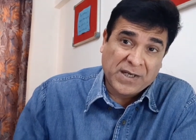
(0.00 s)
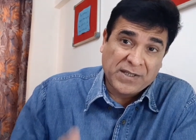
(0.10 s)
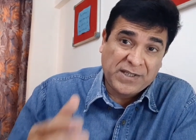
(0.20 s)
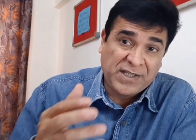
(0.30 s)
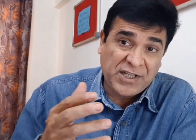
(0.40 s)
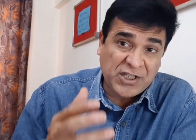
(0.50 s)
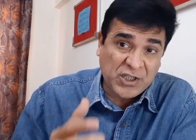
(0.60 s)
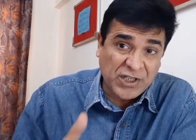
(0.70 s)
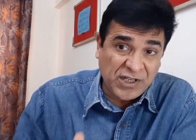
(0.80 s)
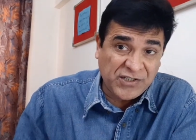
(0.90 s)
These
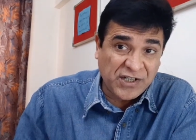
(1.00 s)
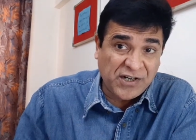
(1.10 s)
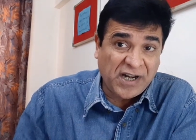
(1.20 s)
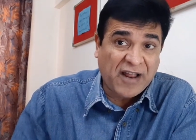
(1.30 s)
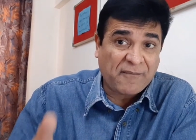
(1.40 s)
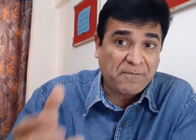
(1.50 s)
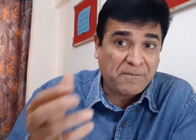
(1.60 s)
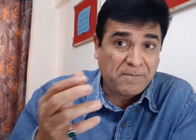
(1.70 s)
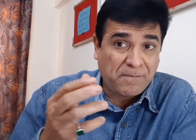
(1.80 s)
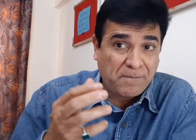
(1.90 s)
still children have
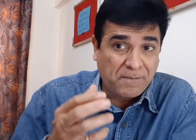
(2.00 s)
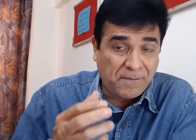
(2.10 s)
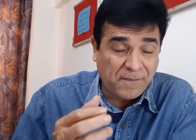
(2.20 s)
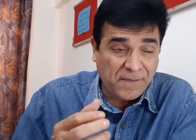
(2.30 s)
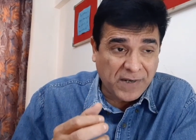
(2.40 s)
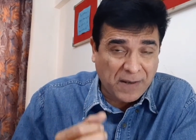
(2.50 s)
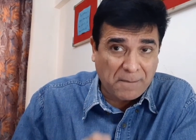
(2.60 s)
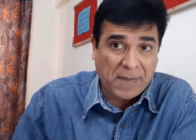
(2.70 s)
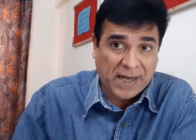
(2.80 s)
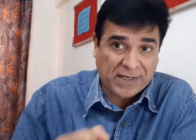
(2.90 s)

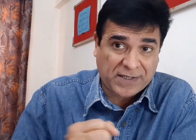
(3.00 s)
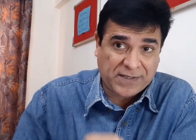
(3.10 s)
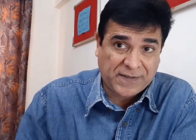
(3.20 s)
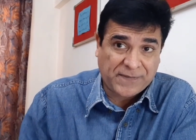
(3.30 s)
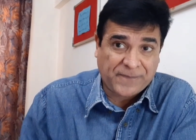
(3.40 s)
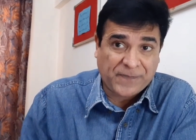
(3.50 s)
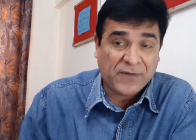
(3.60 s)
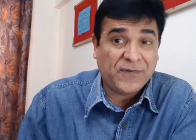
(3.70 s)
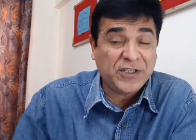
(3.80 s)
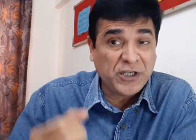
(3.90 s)
come back
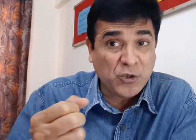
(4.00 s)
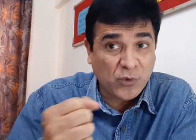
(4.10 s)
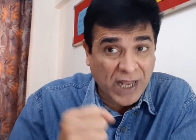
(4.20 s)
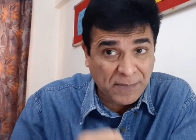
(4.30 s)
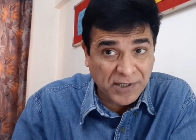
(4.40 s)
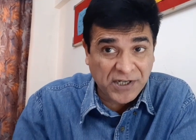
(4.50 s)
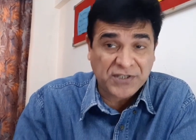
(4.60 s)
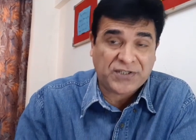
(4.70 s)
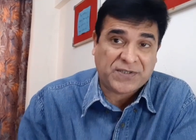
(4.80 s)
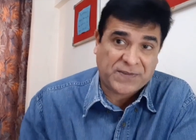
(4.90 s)
with new
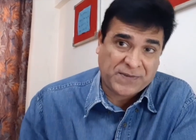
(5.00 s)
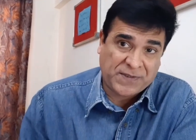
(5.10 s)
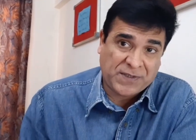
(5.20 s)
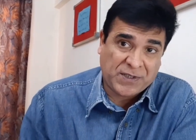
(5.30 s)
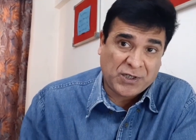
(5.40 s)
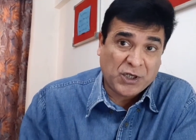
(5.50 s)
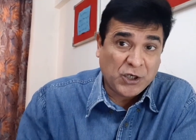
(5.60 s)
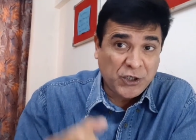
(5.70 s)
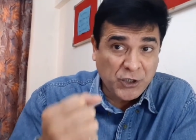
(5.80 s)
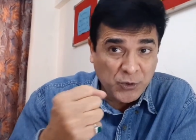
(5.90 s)
libraries,
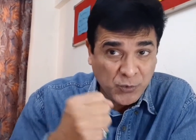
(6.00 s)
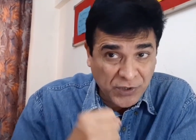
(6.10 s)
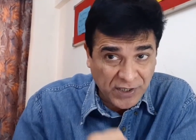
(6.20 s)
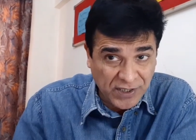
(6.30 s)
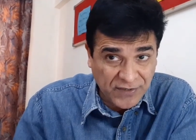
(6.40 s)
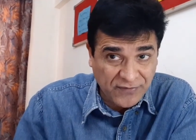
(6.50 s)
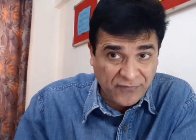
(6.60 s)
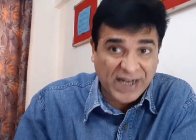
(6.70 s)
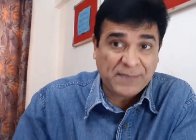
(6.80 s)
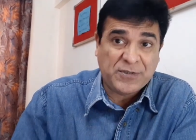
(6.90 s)
new
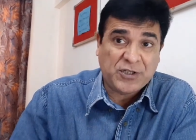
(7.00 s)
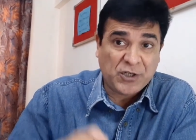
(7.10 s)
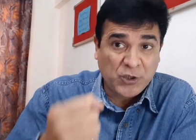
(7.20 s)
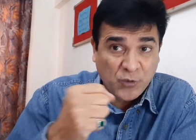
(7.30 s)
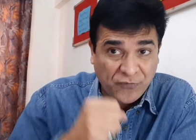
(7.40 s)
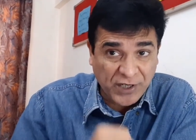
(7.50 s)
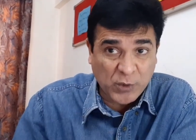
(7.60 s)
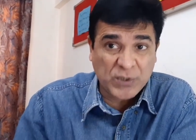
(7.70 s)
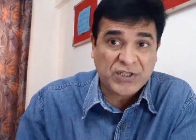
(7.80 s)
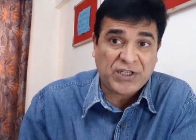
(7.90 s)
vibes, new
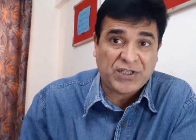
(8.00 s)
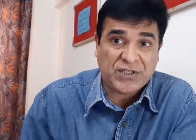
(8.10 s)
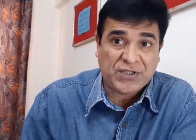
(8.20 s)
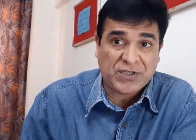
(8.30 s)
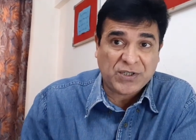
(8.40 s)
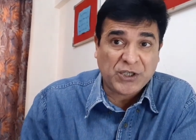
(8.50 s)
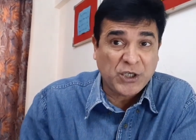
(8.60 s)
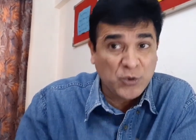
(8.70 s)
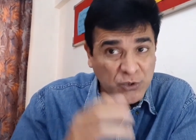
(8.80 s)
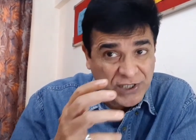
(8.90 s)
frequencies,
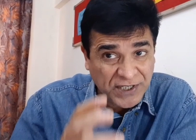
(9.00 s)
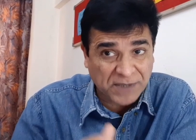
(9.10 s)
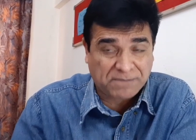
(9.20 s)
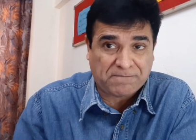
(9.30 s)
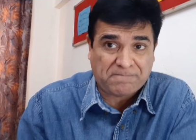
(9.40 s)
new setup.